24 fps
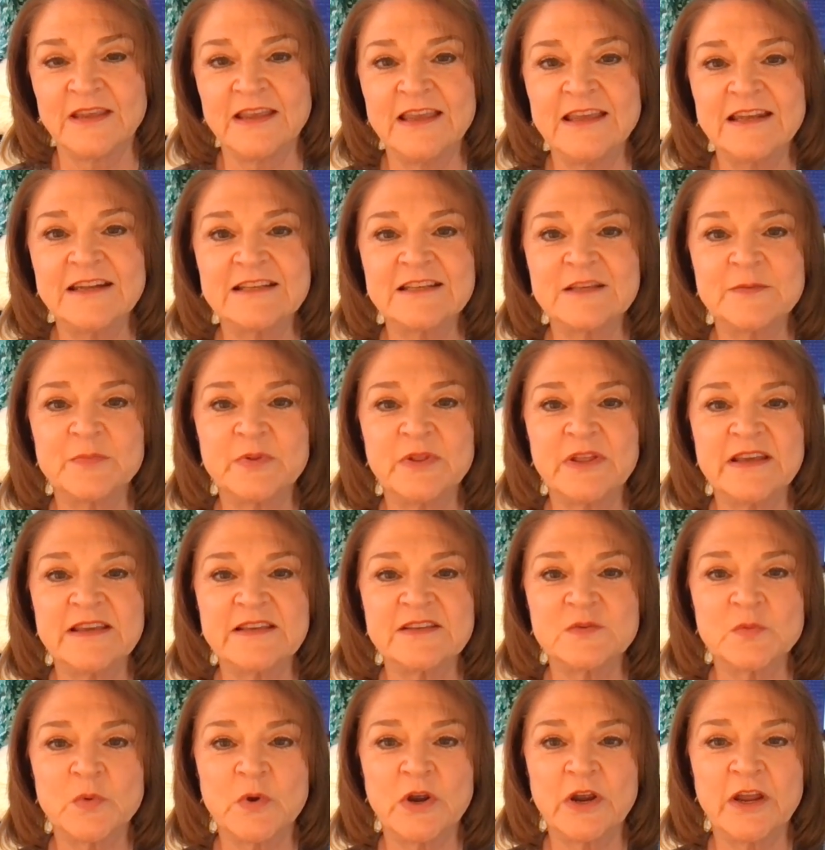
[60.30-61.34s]
It is a
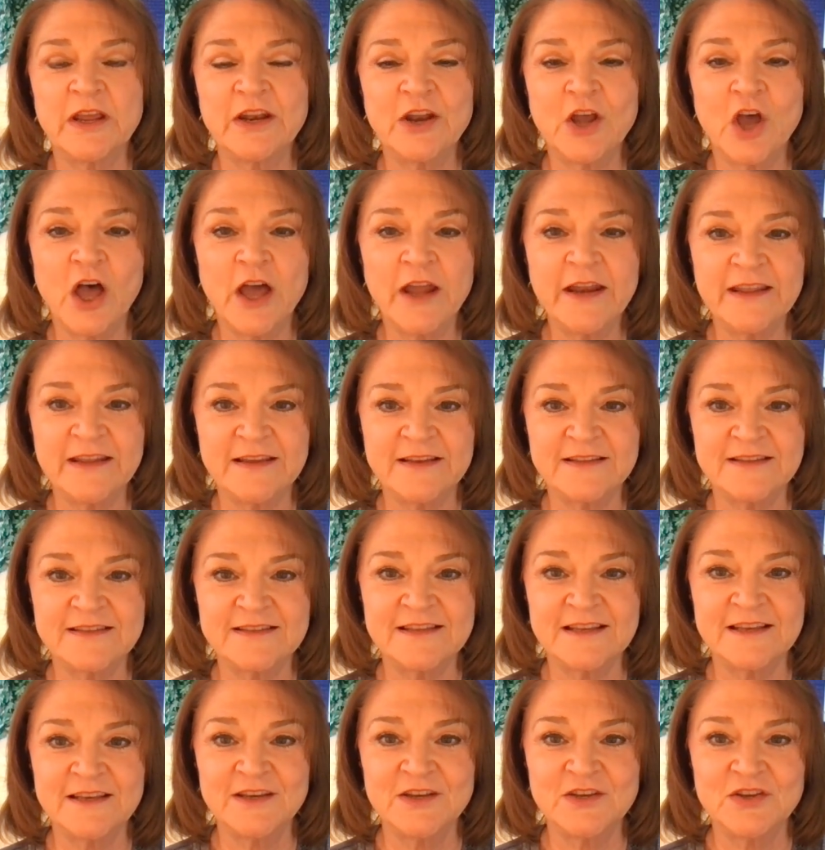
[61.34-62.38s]
place where an
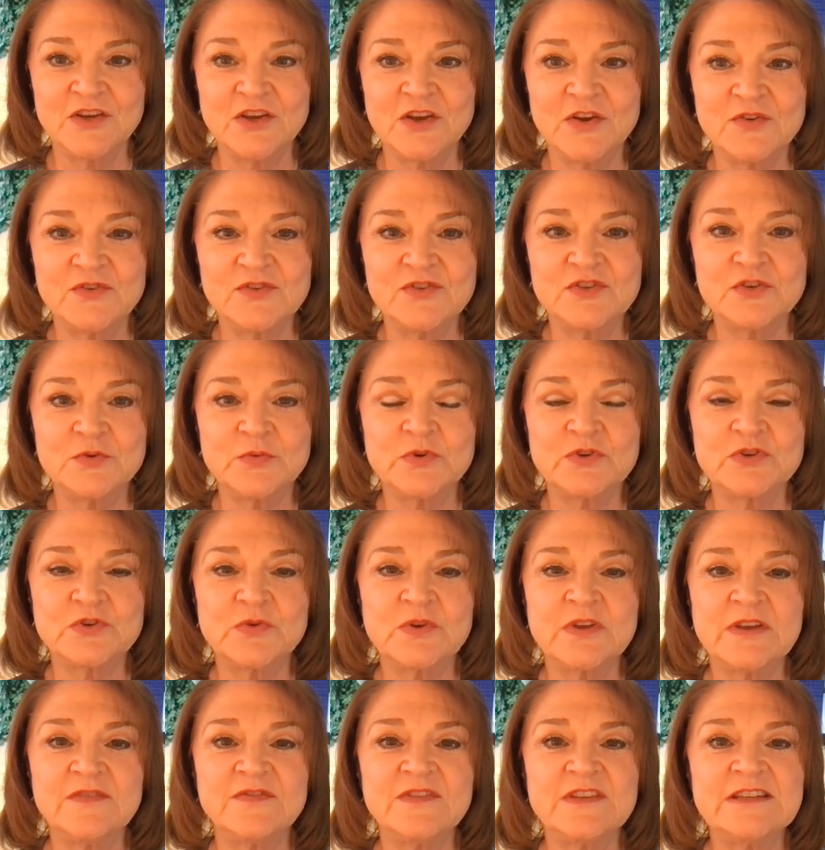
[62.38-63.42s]
audience goes to
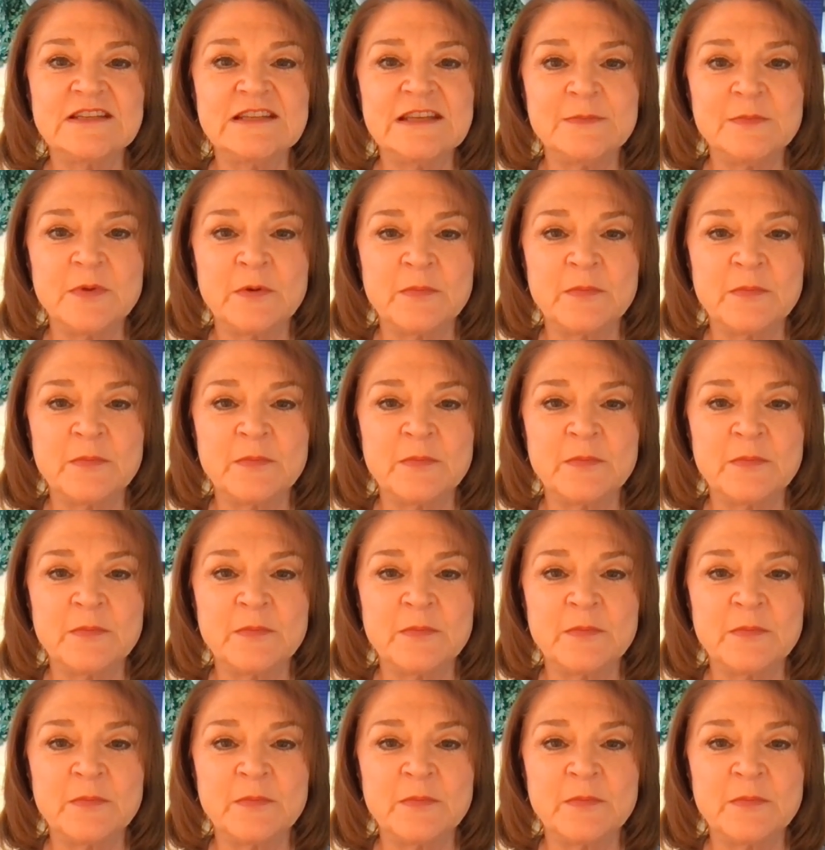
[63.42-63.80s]
retrieve the deep